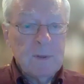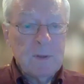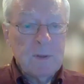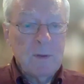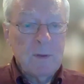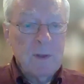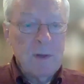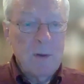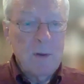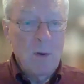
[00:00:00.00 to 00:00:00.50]

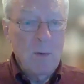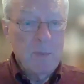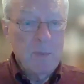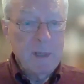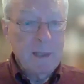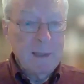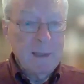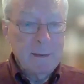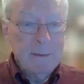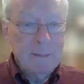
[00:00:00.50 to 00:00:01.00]
so that
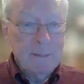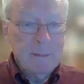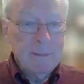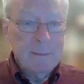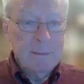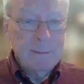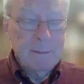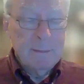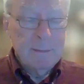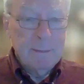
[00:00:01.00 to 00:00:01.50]
nobody
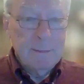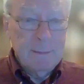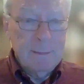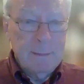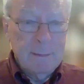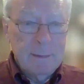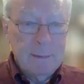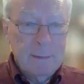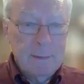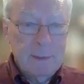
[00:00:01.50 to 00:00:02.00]

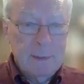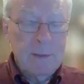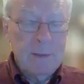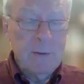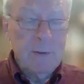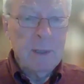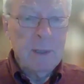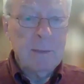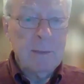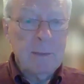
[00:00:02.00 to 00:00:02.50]
in
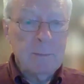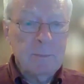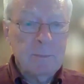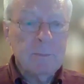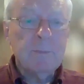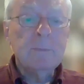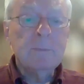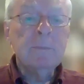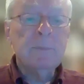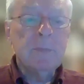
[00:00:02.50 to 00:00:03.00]
your
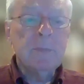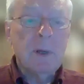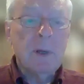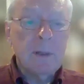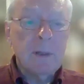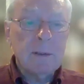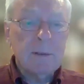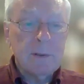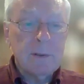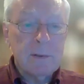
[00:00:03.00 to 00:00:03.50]

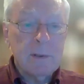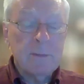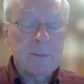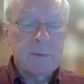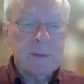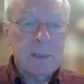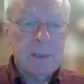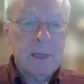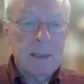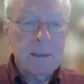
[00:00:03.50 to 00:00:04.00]
product or
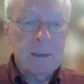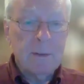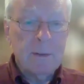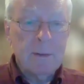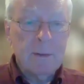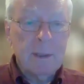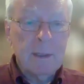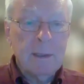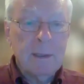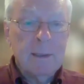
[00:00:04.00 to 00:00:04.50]
service
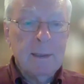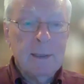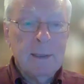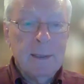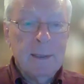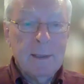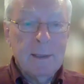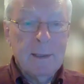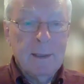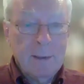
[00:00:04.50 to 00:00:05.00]
category
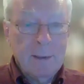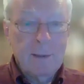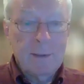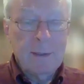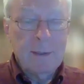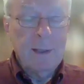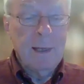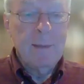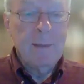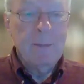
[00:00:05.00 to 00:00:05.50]

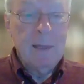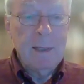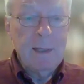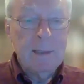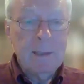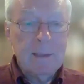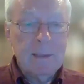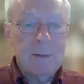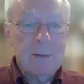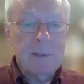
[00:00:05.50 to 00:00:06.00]
could claim
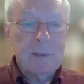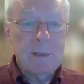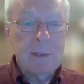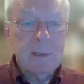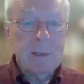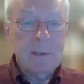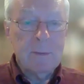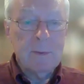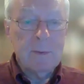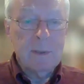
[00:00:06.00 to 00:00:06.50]
any
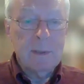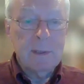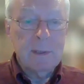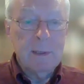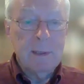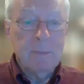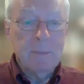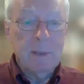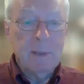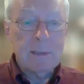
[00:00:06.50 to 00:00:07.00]
association with the
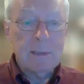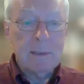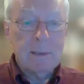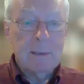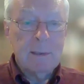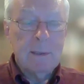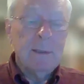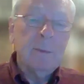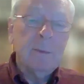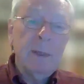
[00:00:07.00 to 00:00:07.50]
Olympics?
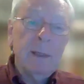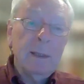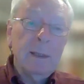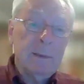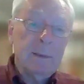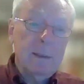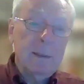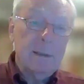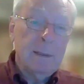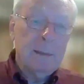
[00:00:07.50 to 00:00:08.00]

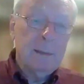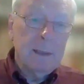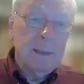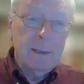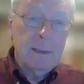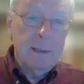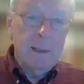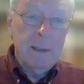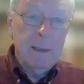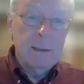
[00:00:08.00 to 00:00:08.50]
Well, they thought
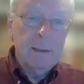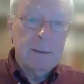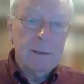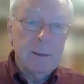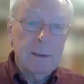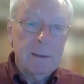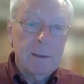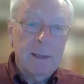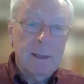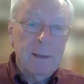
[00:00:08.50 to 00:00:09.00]
they'd died and
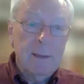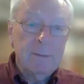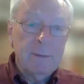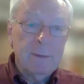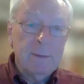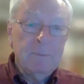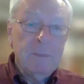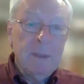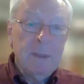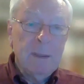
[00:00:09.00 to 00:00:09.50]
gone to
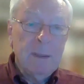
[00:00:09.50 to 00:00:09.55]
heaven.